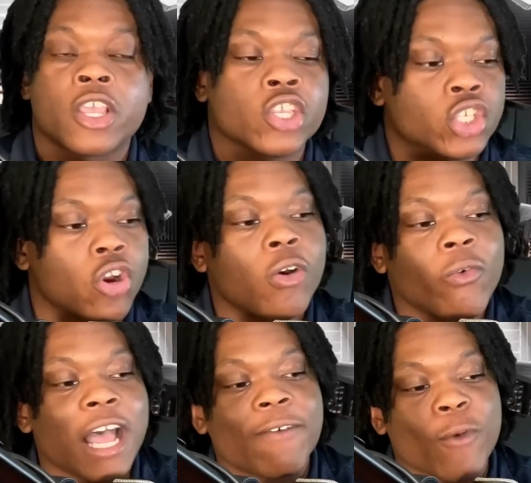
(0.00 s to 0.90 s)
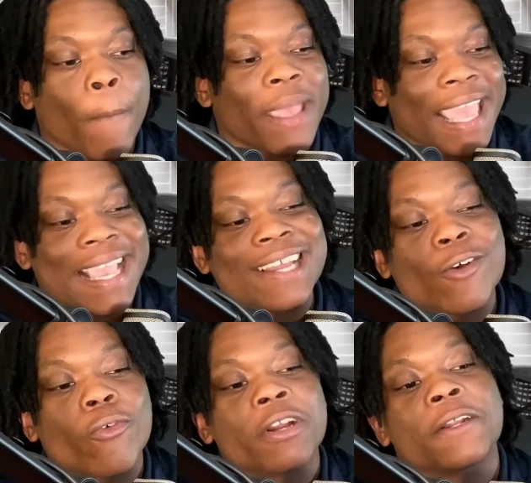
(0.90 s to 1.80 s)
Your rival paid a
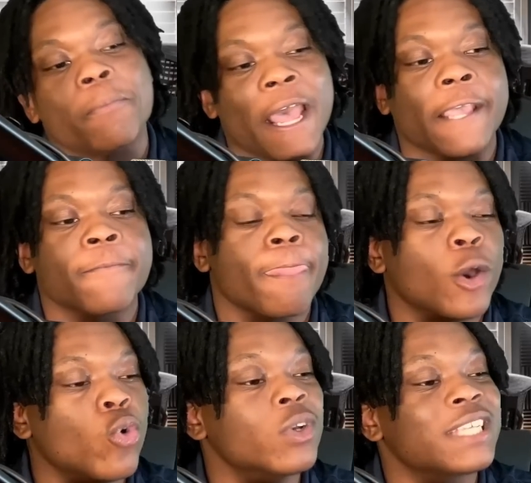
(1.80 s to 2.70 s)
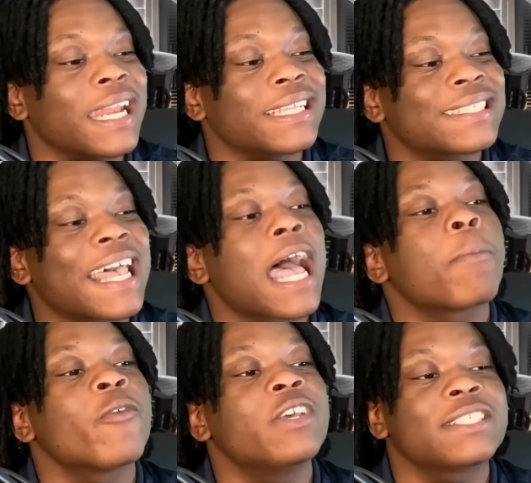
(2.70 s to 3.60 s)
running back who was at the
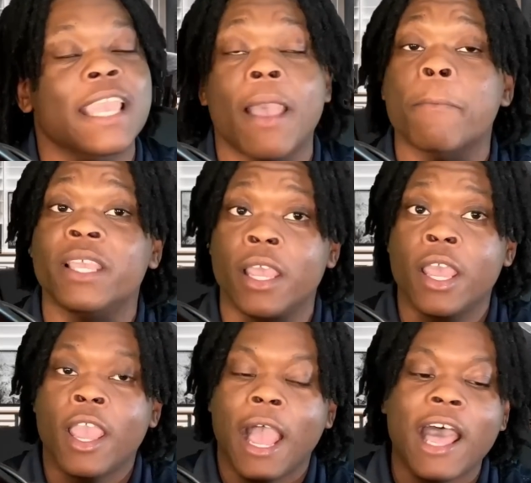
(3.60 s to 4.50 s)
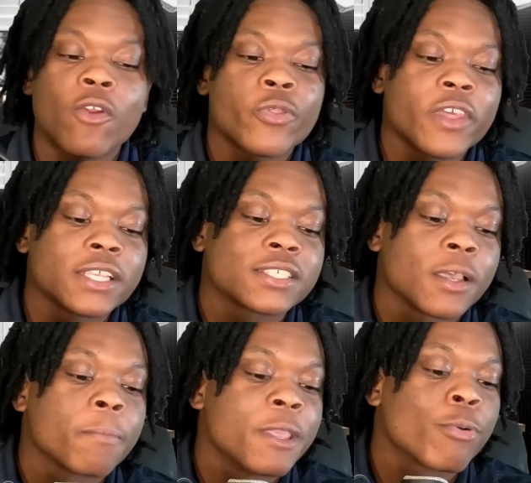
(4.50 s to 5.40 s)
top of his game. I mean, I don't think
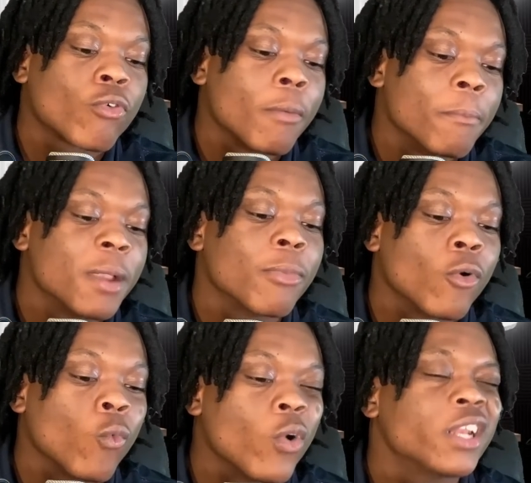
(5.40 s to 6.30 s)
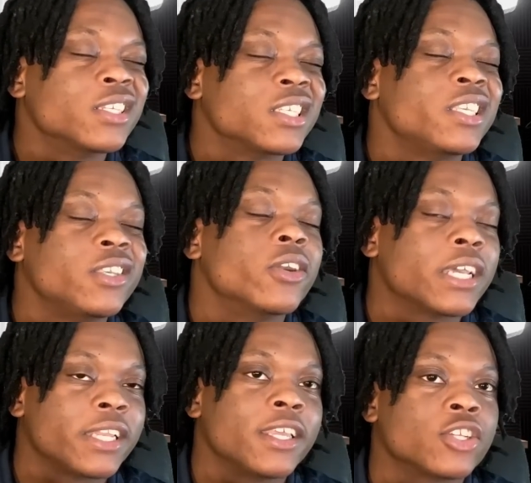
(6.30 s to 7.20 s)
some people remember what Ezekiel
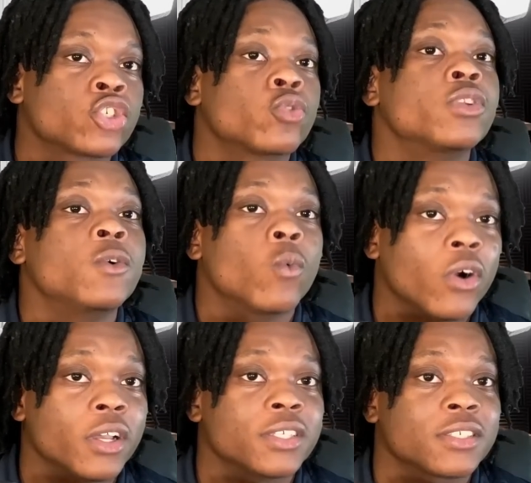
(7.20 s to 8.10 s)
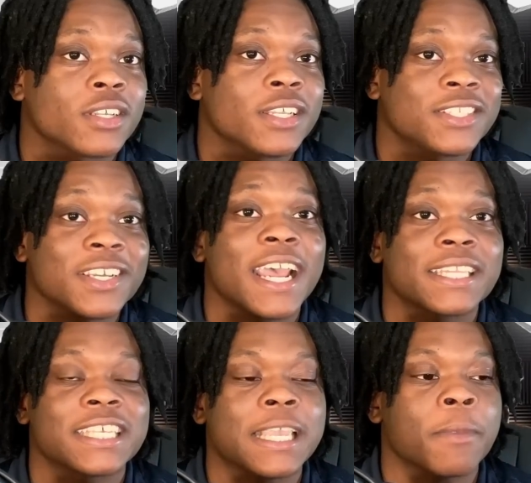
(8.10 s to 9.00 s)
Elliott truly was to
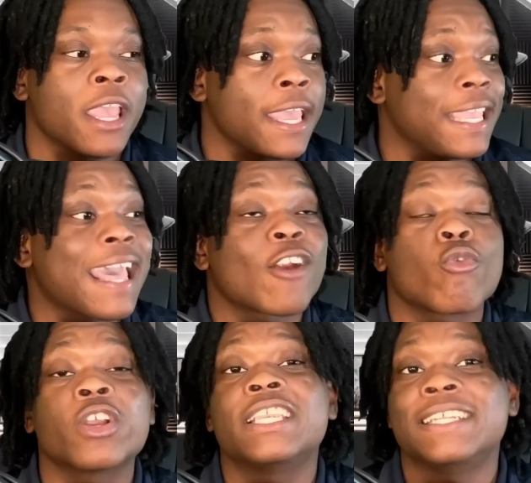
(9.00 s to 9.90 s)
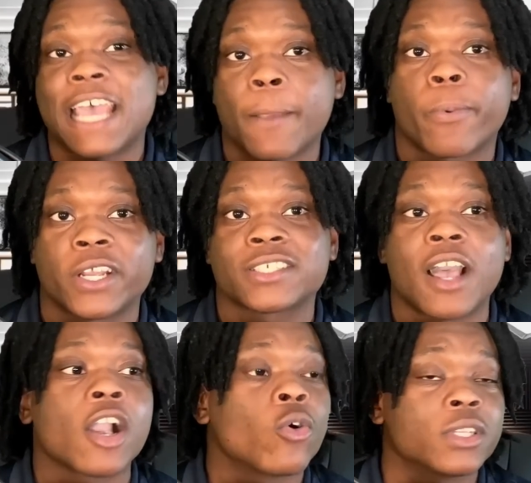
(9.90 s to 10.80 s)
that team. He had a rookie Dak
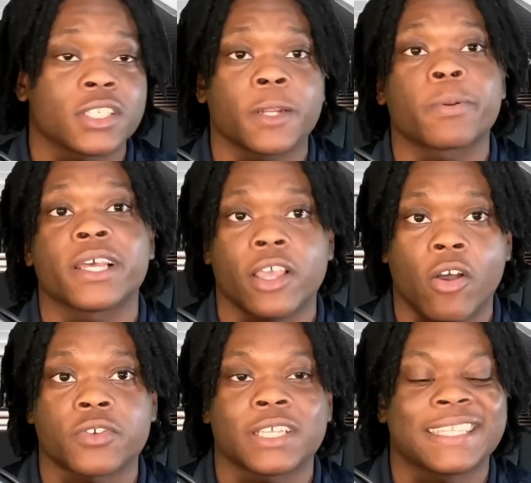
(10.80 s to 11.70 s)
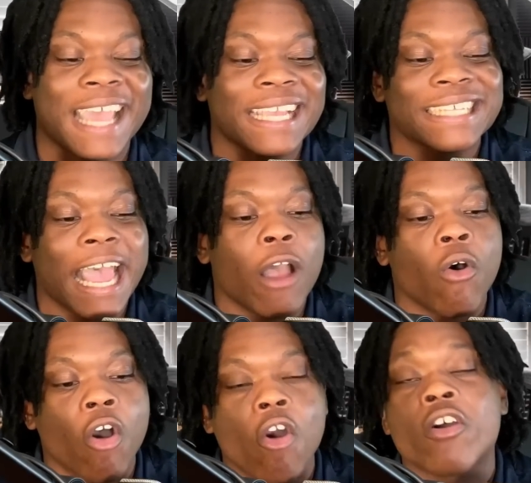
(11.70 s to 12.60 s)
Prescott going to the playoffs. That's how
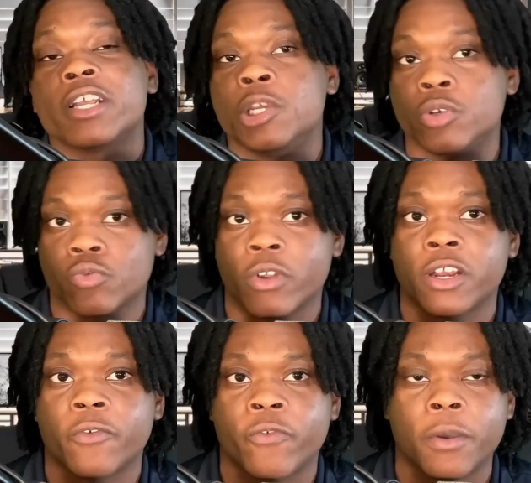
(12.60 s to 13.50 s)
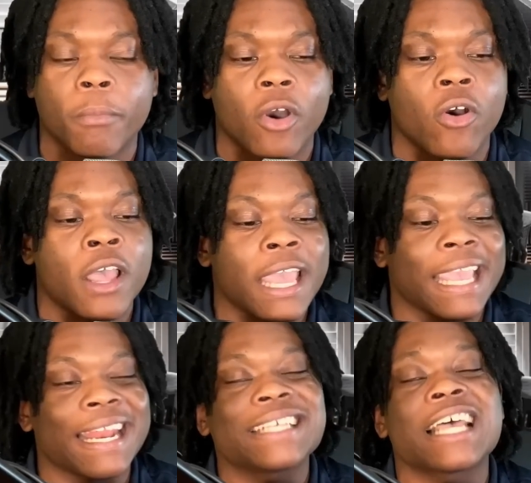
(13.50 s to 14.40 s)
hard he was running the football,
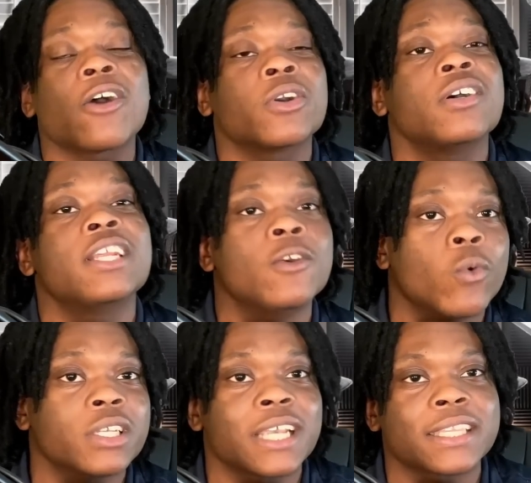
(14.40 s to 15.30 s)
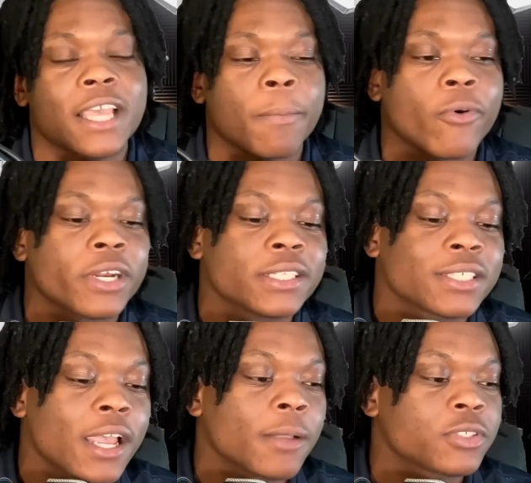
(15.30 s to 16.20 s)
and that's how good he was at that point in time.